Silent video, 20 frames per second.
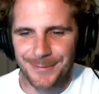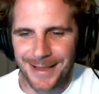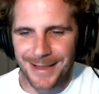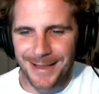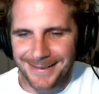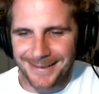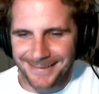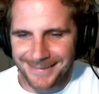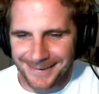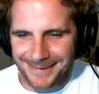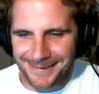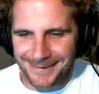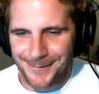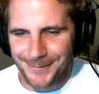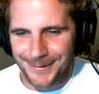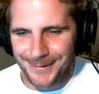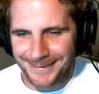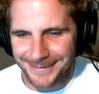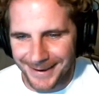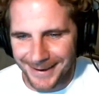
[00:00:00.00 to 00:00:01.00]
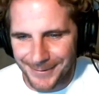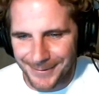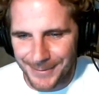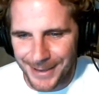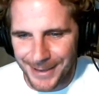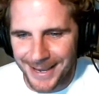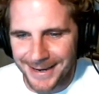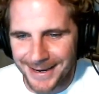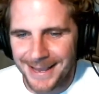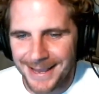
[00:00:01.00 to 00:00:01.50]
Bledsoe. What's up,
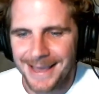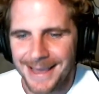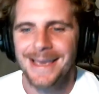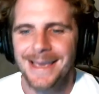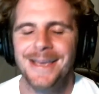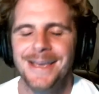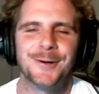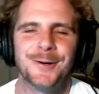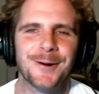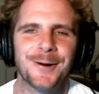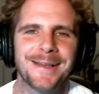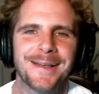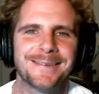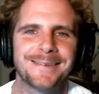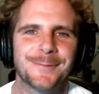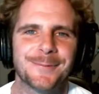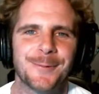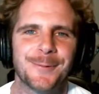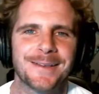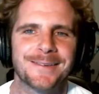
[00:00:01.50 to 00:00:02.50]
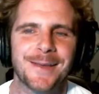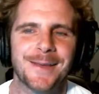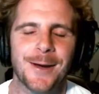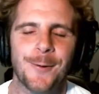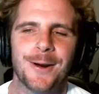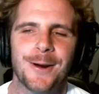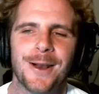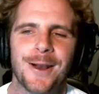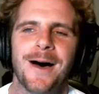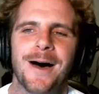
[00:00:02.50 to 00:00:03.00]
man? Chris, what is
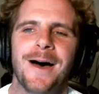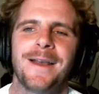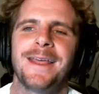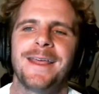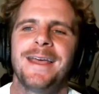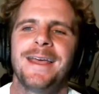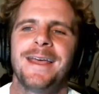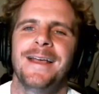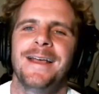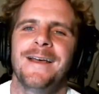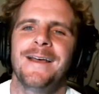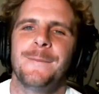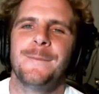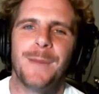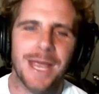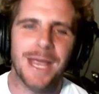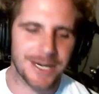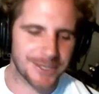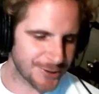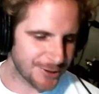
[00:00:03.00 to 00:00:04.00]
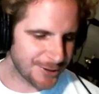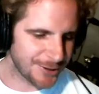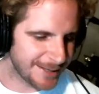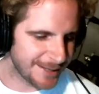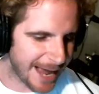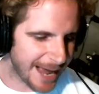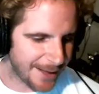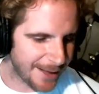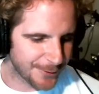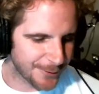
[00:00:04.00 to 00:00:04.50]
going on? Make sure you
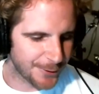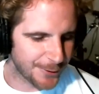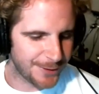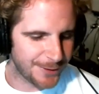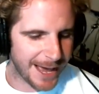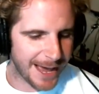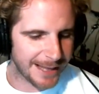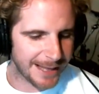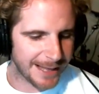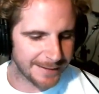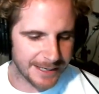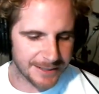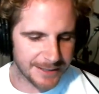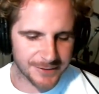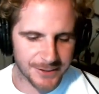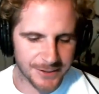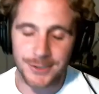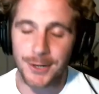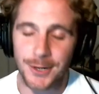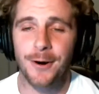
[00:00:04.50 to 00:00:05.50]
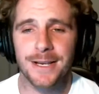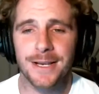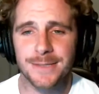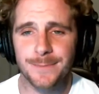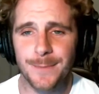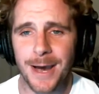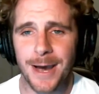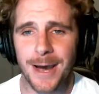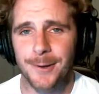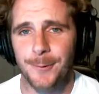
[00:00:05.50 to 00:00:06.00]
download that. Lisa Torres,
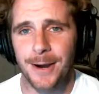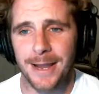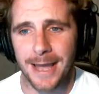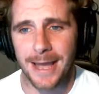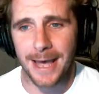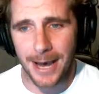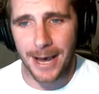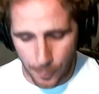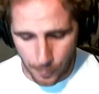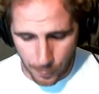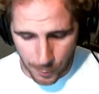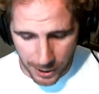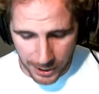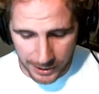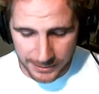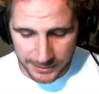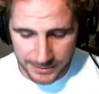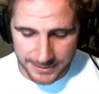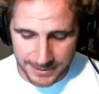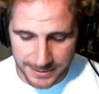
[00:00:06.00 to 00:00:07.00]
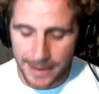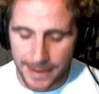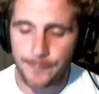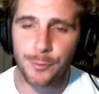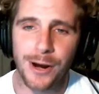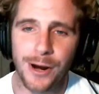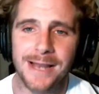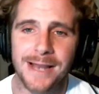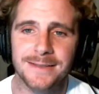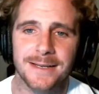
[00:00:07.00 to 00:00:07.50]
by the way, L1, Seb
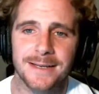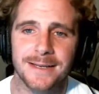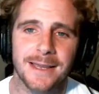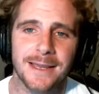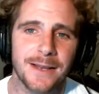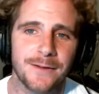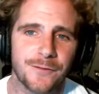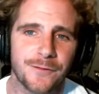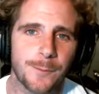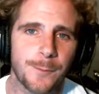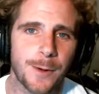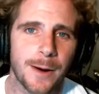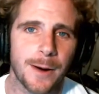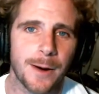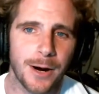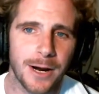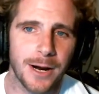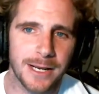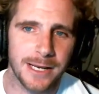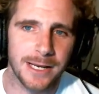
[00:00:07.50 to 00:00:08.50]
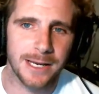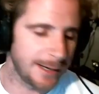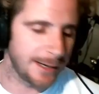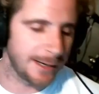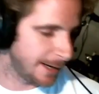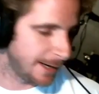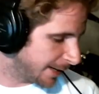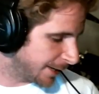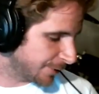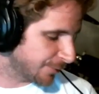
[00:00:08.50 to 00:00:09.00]
Brant again from our buddy
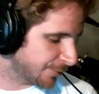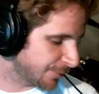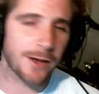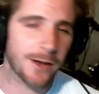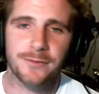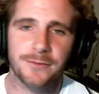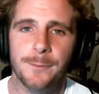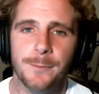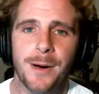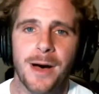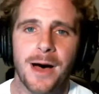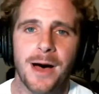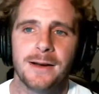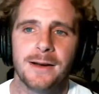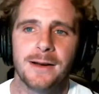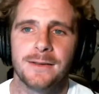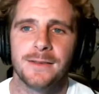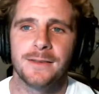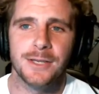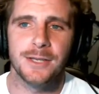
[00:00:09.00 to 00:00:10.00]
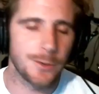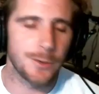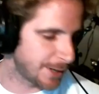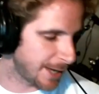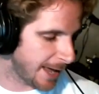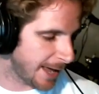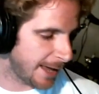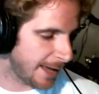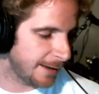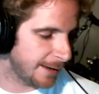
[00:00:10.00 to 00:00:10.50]
uh, across the pond in the
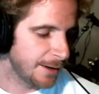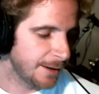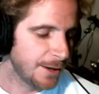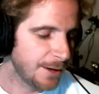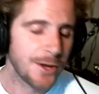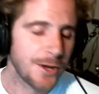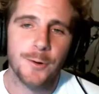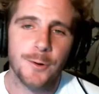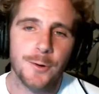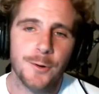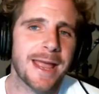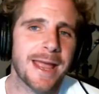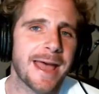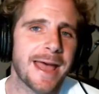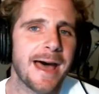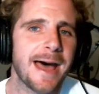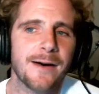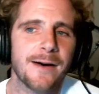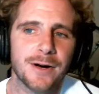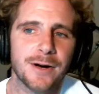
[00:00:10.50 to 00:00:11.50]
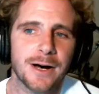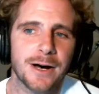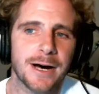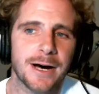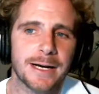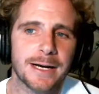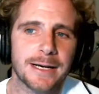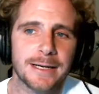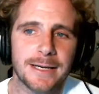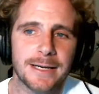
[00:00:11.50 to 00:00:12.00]
UK. We have a,
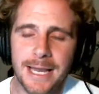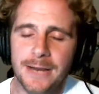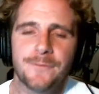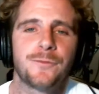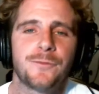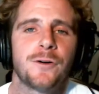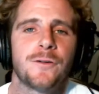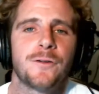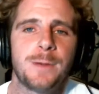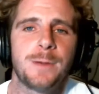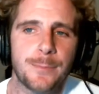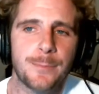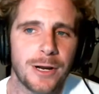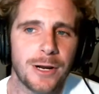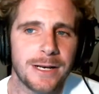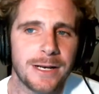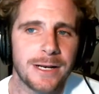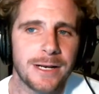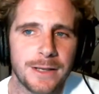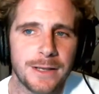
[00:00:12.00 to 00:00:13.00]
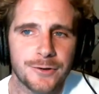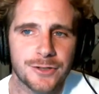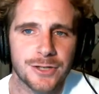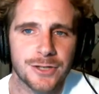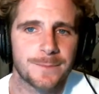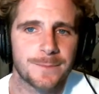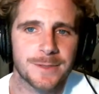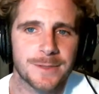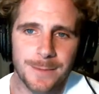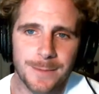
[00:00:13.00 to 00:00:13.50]
a handful of people hitting
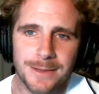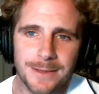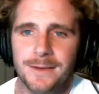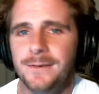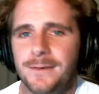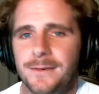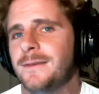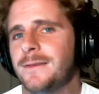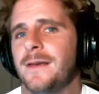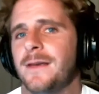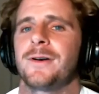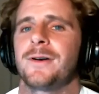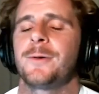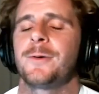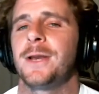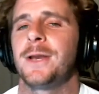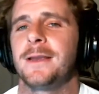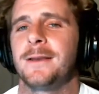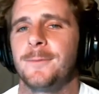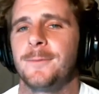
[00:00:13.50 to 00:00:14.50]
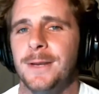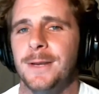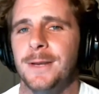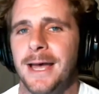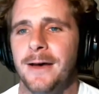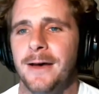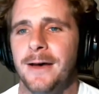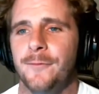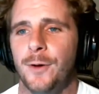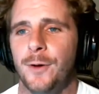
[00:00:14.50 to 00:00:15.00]
leaderships. I mean, this is every week. We
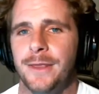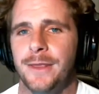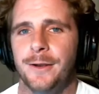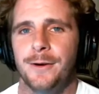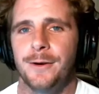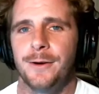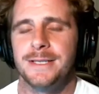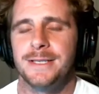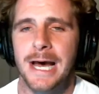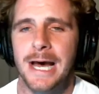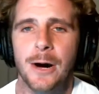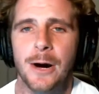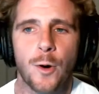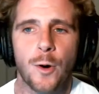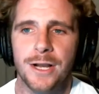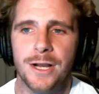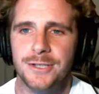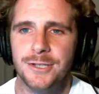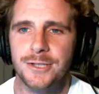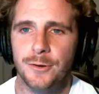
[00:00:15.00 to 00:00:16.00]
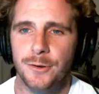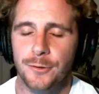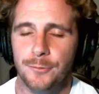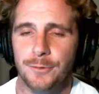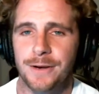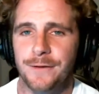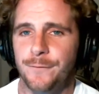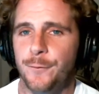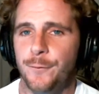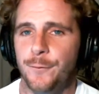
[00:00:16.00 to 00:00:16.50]
have whether it's L1, 2,
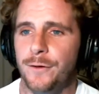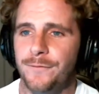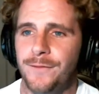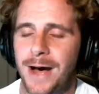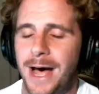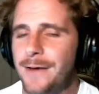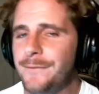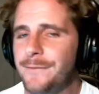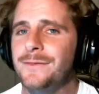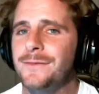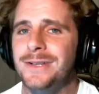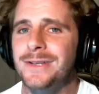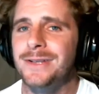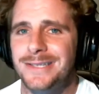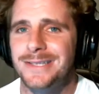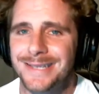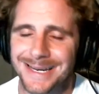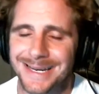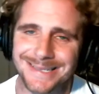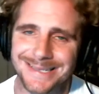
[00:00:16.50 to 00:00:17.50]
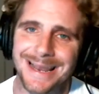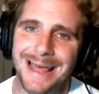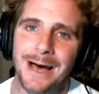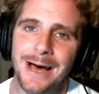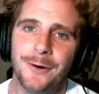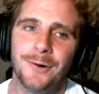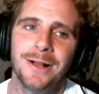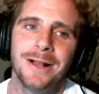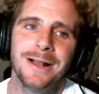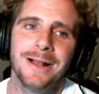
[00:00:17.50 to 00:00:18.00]
3, 4, 5, and even 6
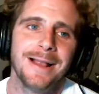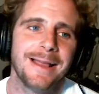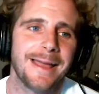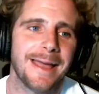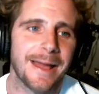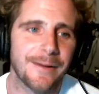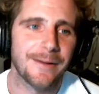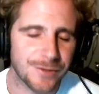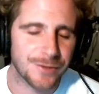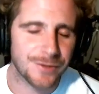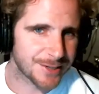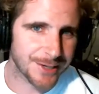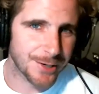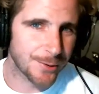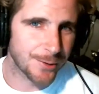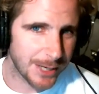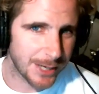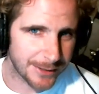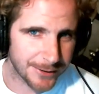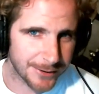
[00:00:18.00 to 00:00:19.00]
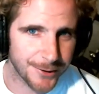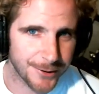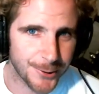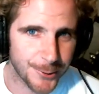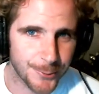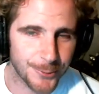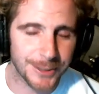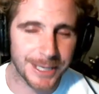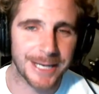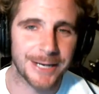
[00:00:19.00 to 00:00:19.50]
now Every single week, there are
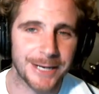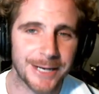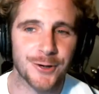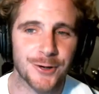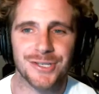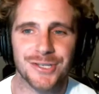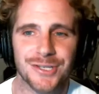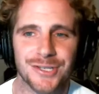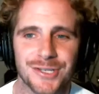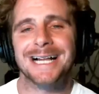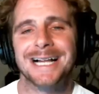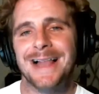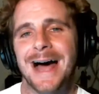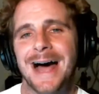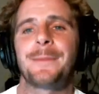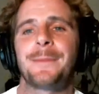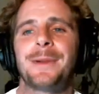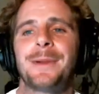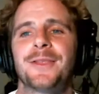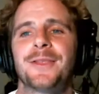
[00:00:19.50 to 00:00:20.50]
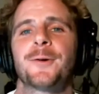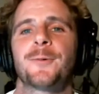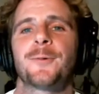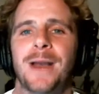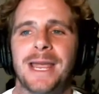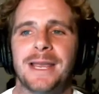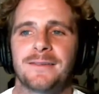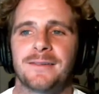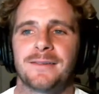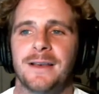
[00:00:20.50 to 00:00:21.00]
new leaders climbing the
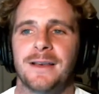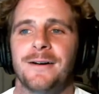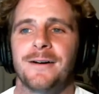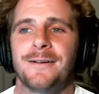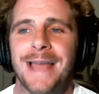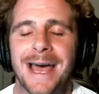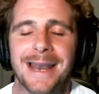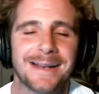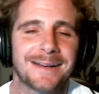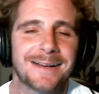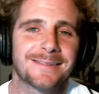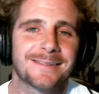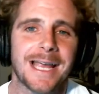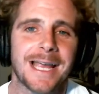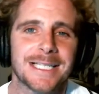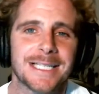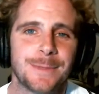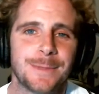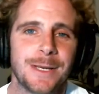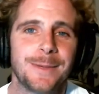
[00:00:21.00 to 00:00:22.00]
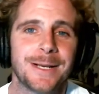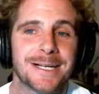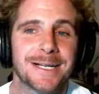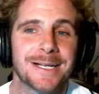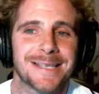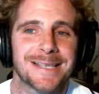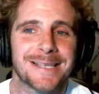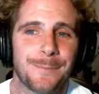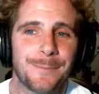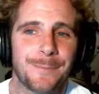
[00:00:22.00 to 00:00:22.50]
ranks here, and that excites me because
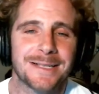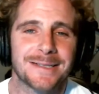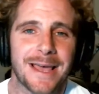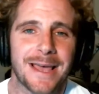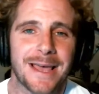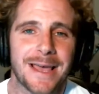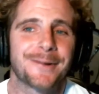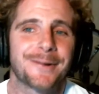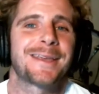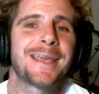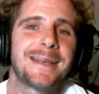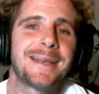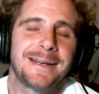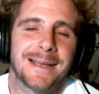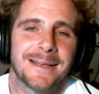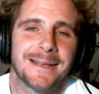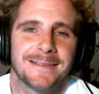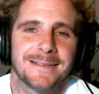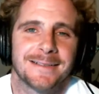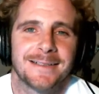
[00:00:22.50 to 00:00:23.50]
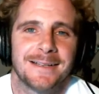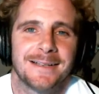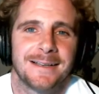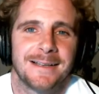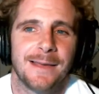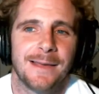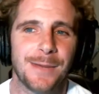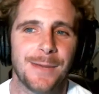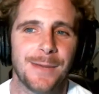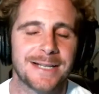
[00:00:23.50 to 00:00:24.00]
that means that they're getting it.
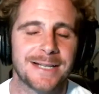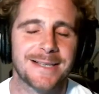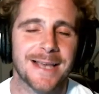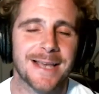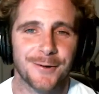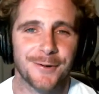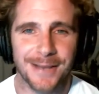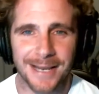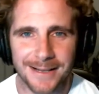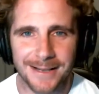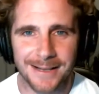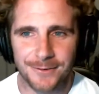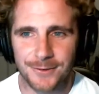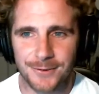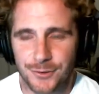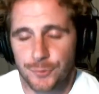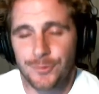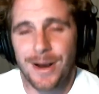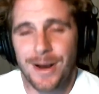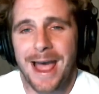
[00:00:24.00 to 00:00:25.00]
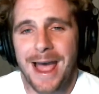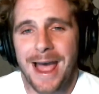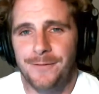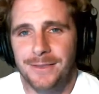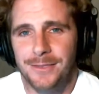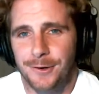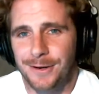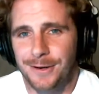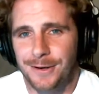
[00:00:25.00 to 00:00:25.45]
It means that they're getting traffic, they're